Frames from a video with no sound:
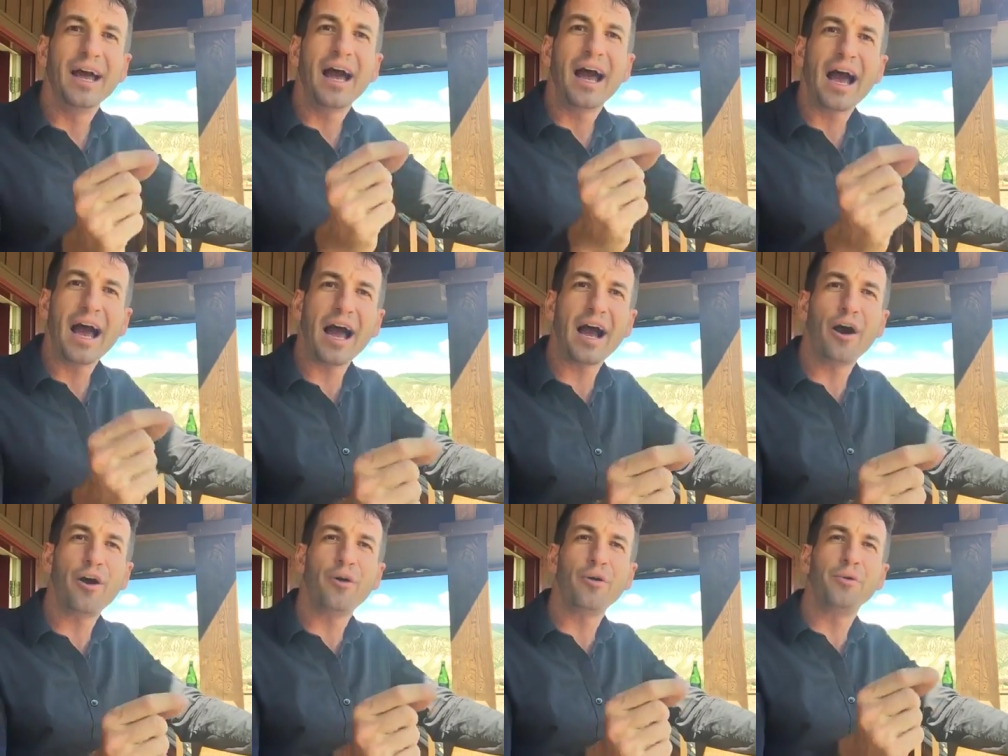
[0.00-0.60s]

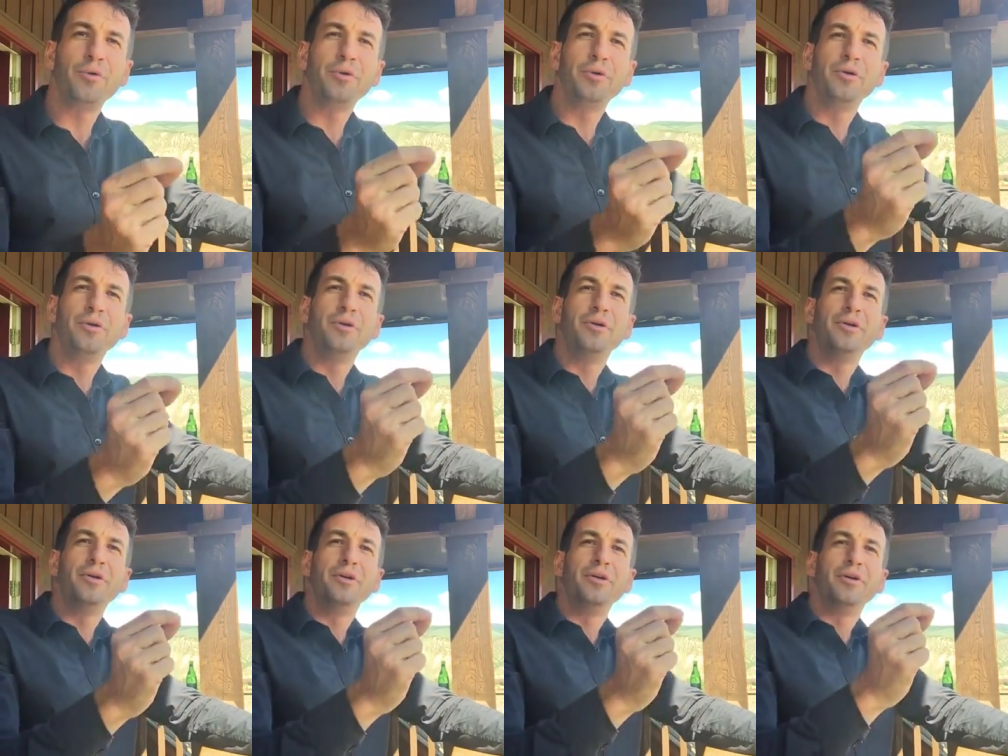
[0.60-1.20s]
how
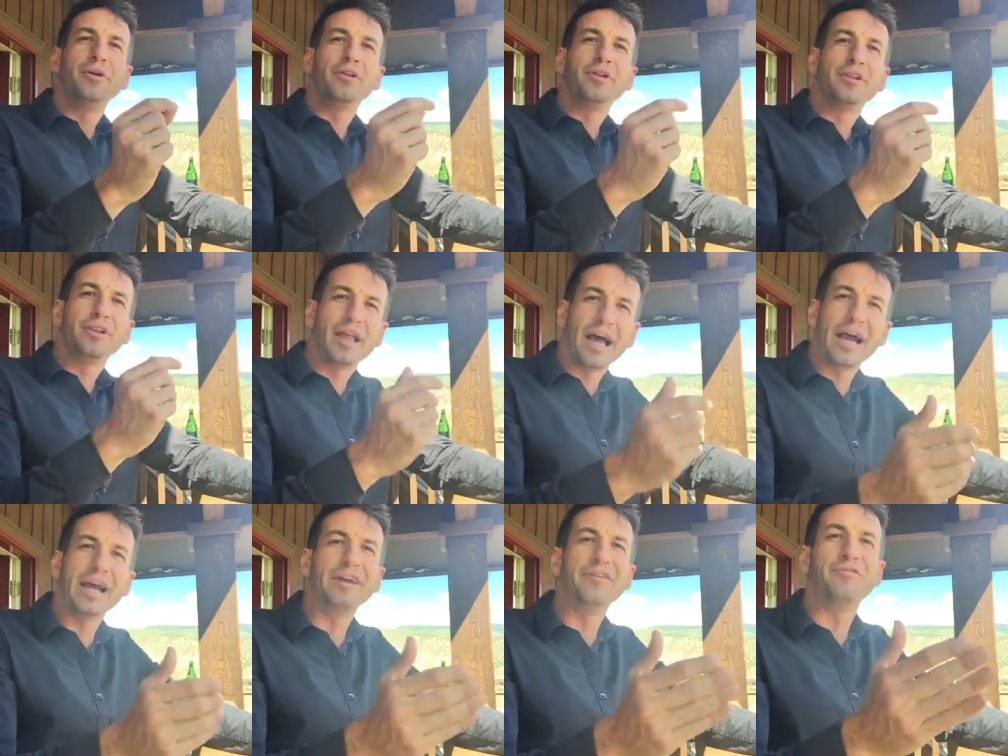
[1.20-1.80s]

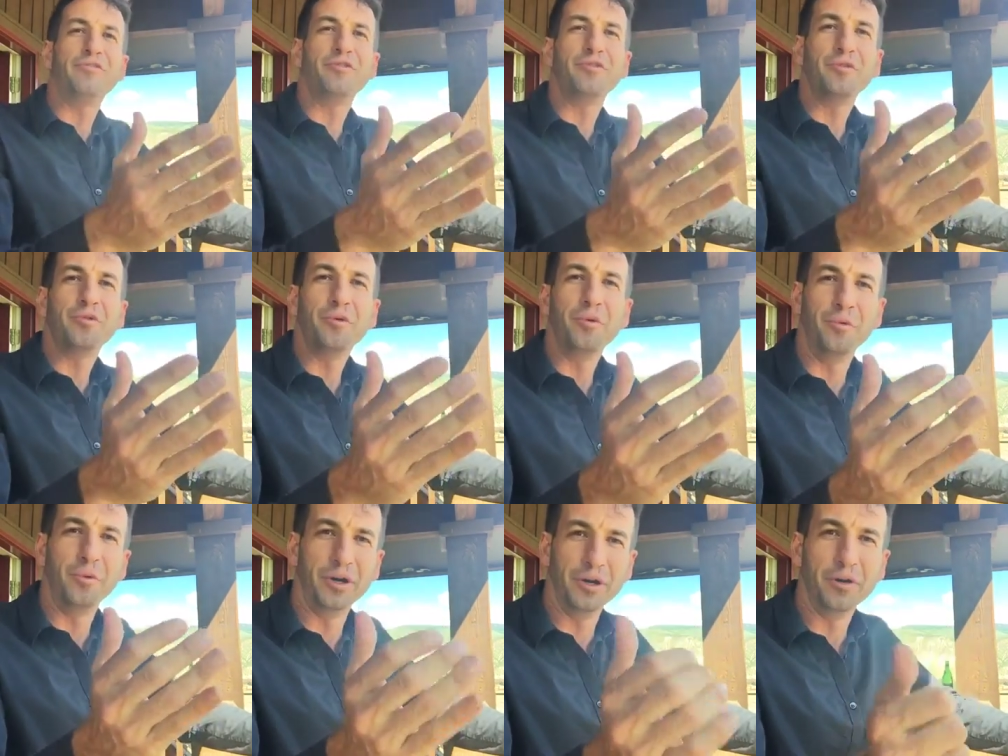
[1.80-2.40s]
life
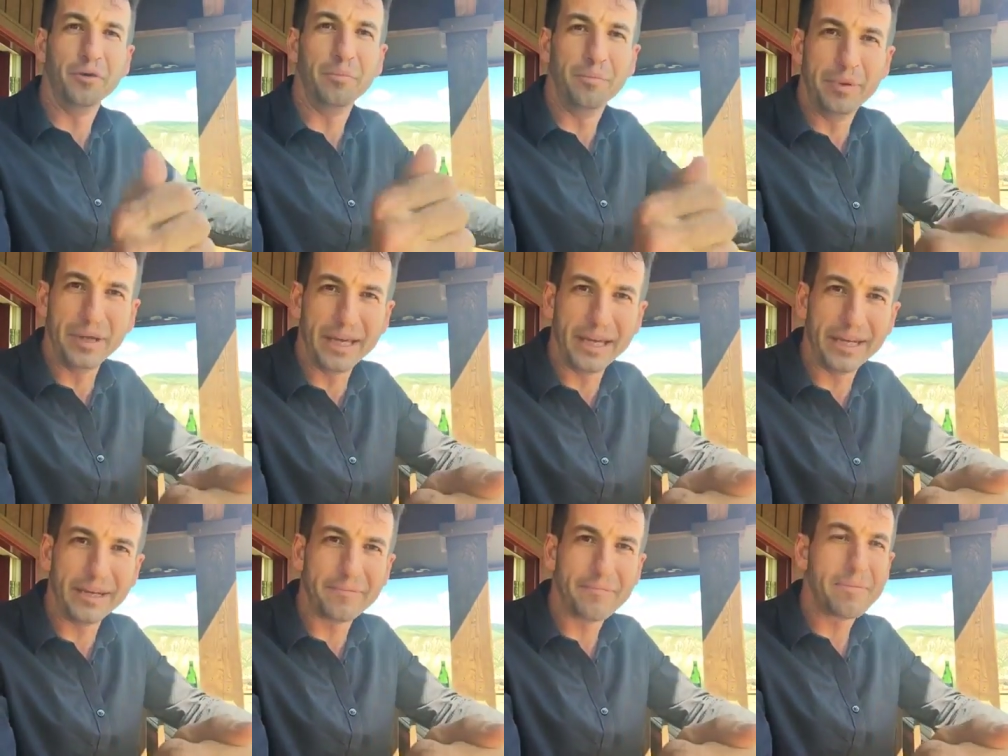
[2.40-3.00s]
will
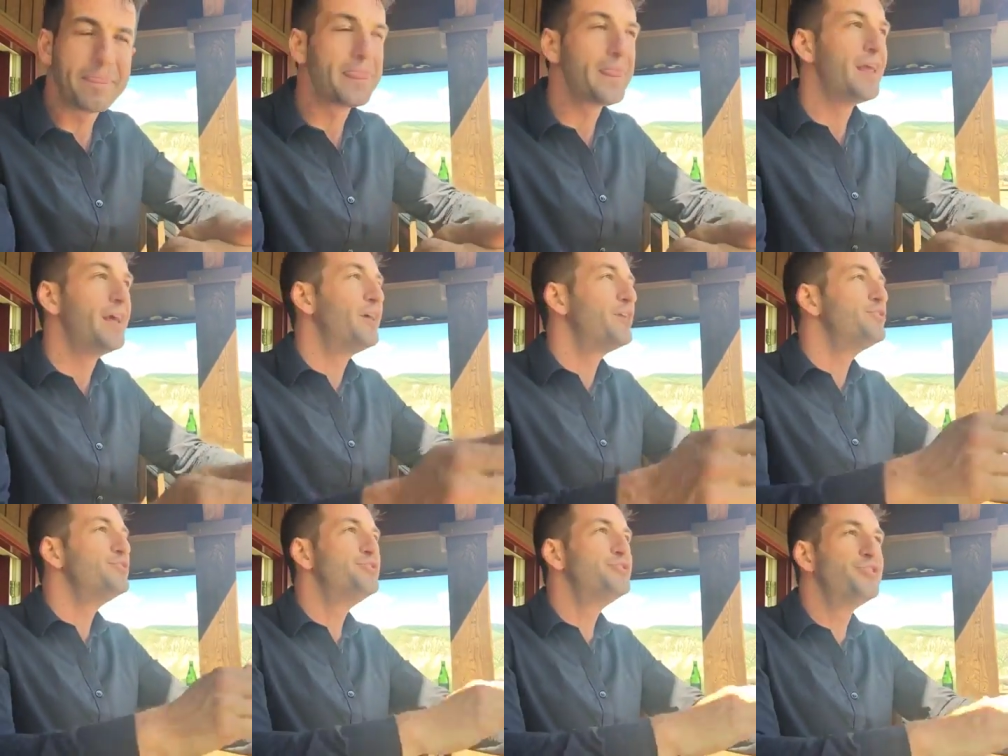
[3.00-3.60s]
be.
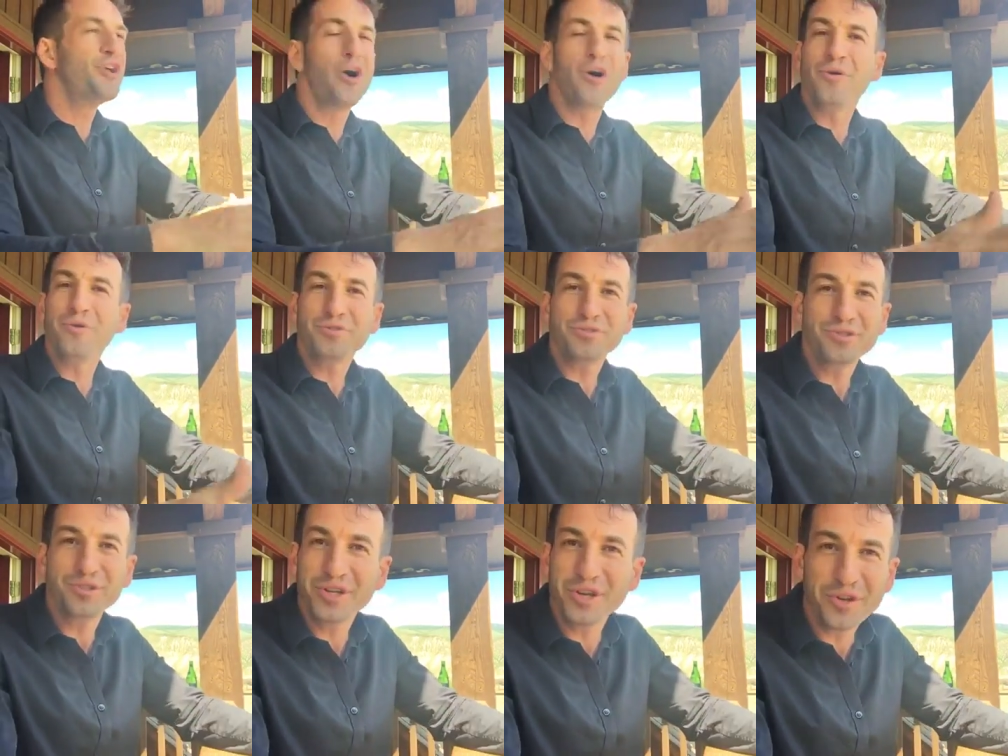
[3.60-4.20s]

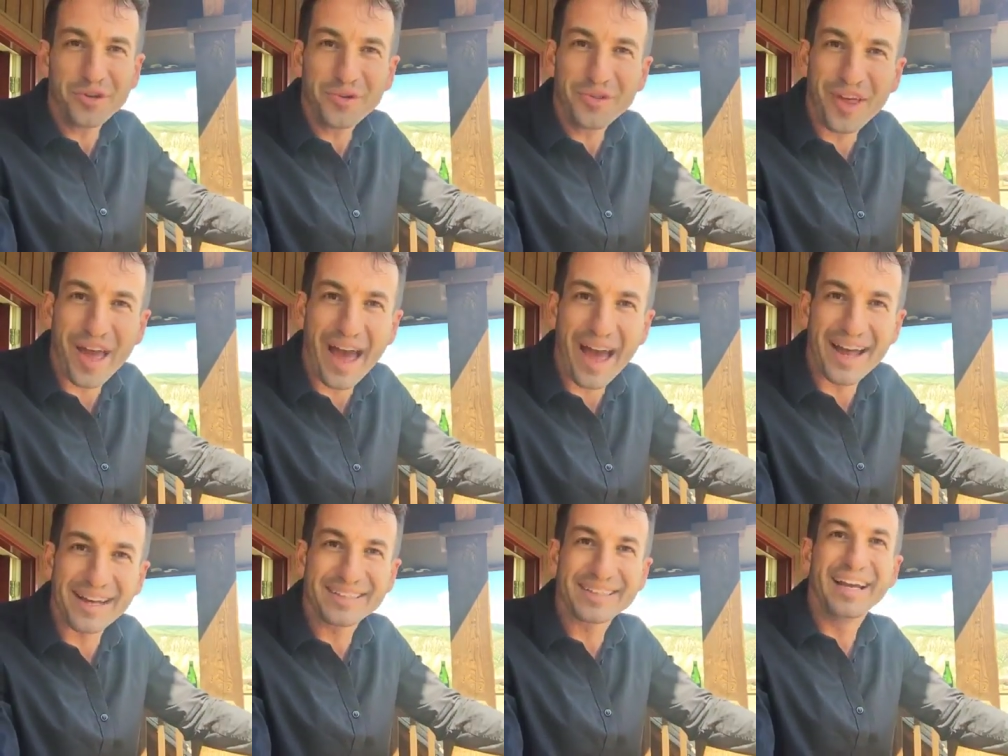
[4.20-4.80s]
Don't do
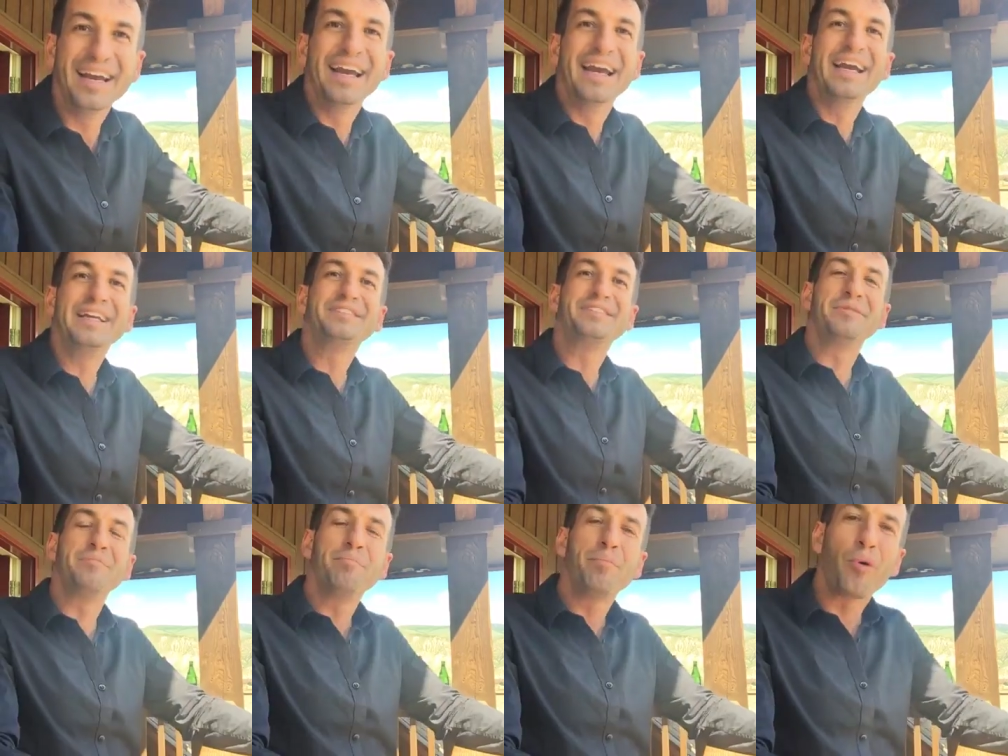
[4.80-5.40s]
that.
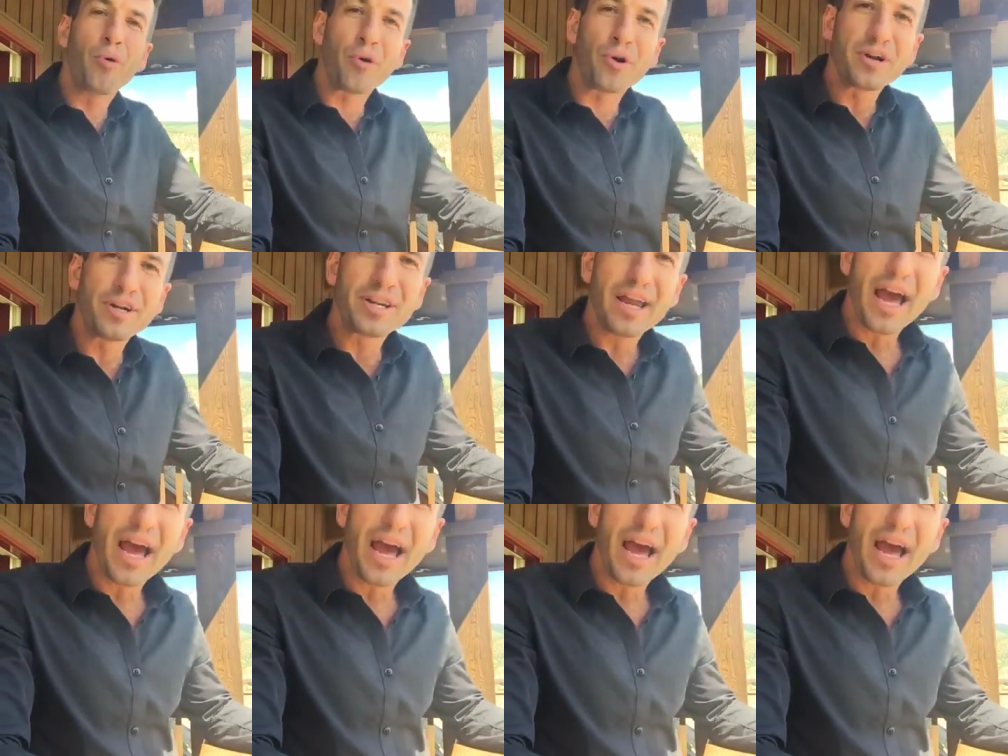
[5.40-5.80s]
It's important